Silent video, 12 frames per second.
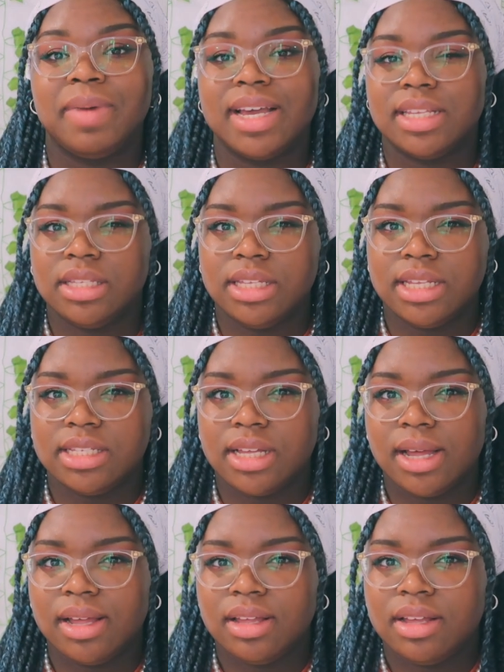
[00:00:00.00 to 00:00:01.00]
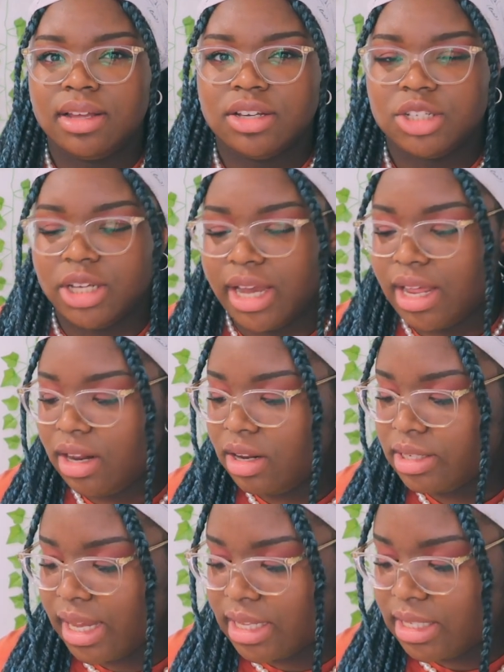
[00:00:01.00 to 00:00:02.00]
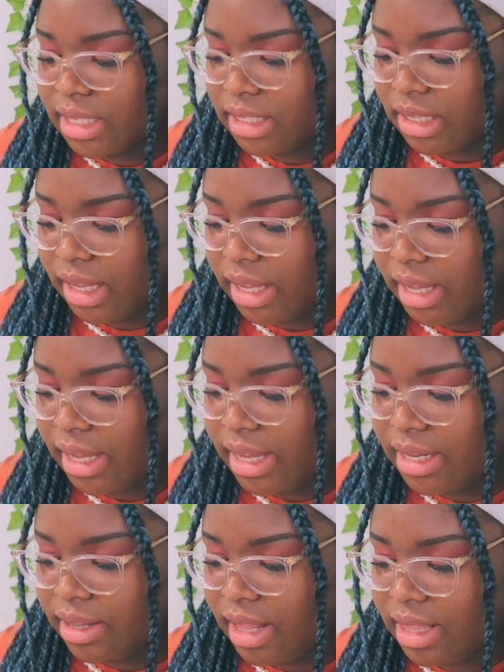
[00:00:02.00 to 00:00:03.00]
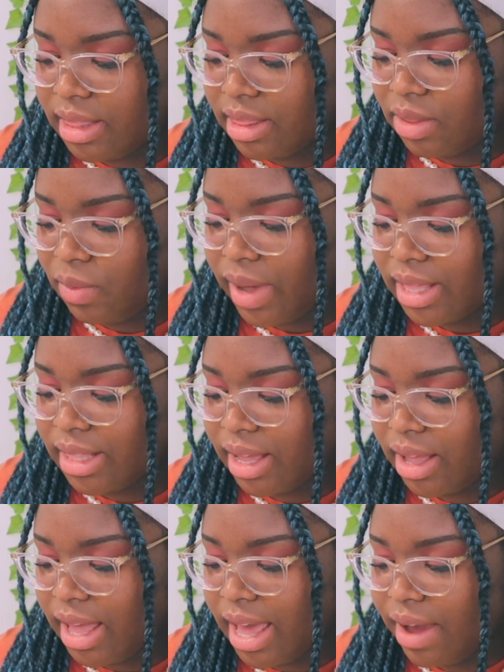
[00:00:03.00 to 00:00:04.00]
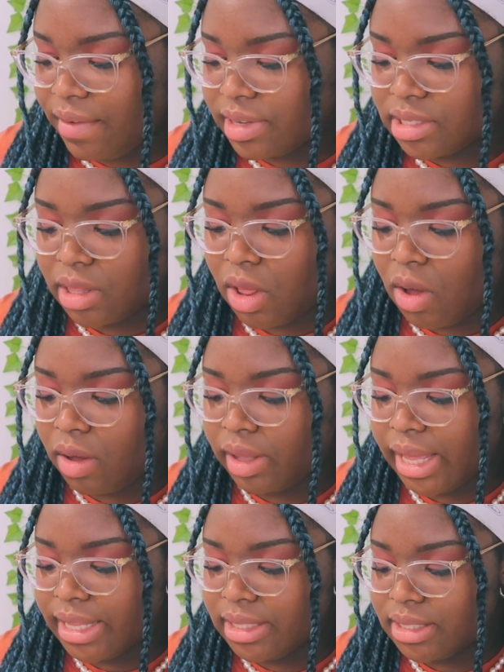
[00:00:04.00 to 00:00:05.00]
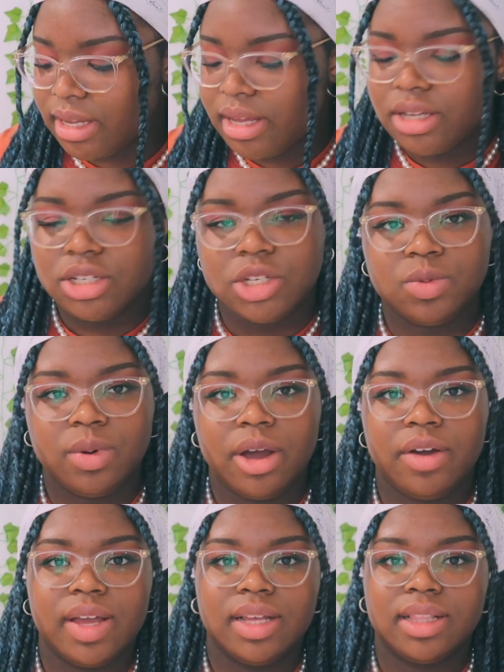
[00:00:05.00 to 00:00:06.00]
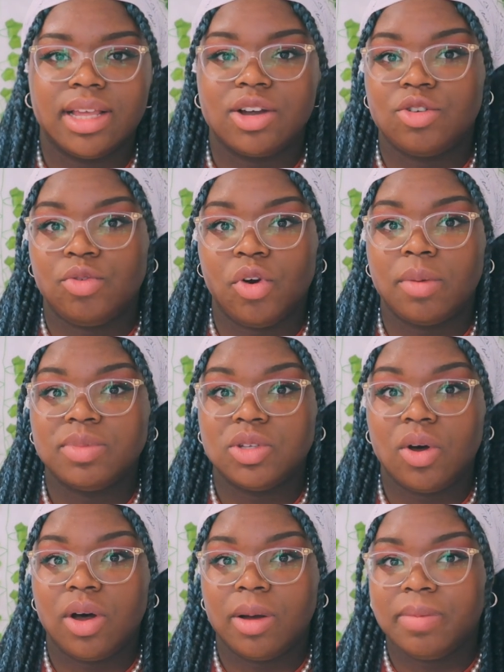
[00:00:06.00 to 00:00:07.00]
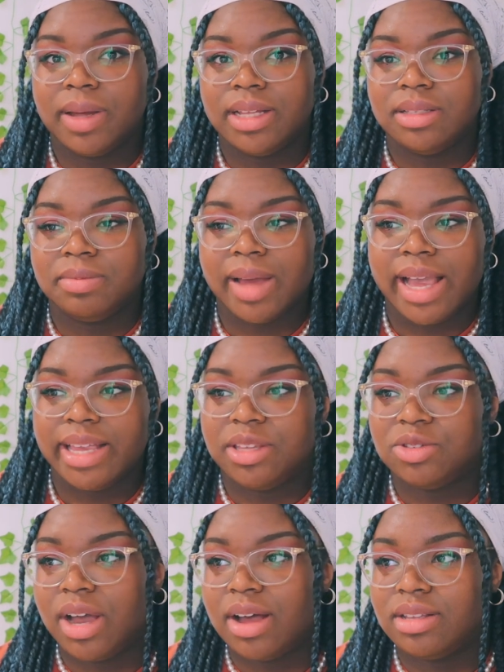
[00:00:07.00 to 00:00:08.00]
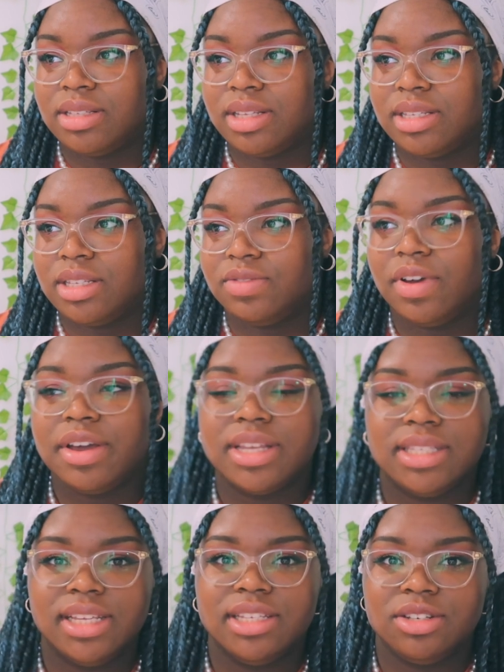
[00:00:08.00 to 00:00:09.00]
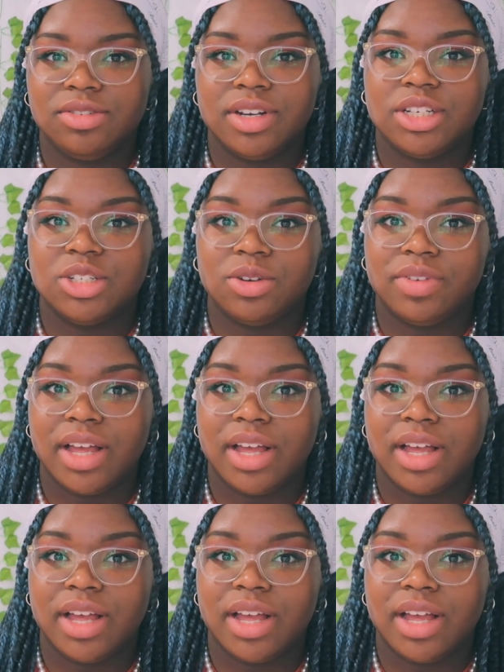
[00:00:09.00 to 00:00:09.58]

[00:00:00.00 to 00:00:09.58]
by SZA. She kind of looks like SZA in, in the way that her hair is long and she's wearing a crop top and baggy trousers. It's very scissorish of